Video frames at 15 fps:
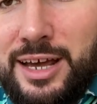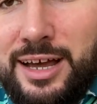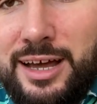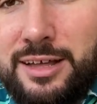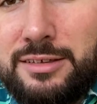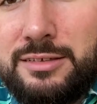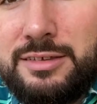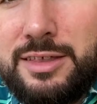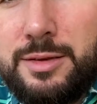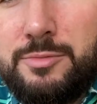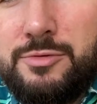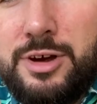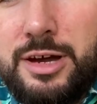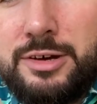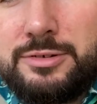can't see the
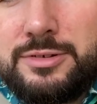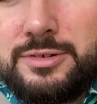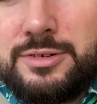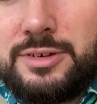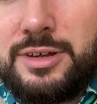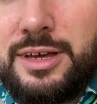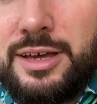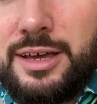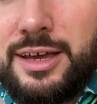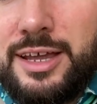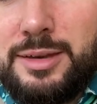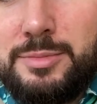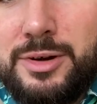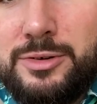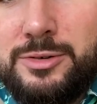brown uh,
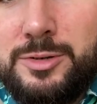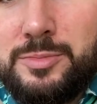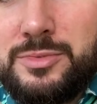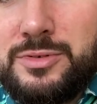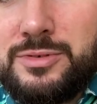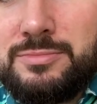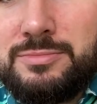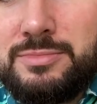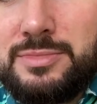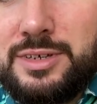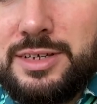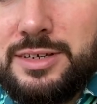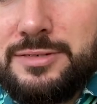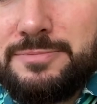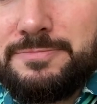anymore. Oops, yeah.
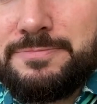yeah.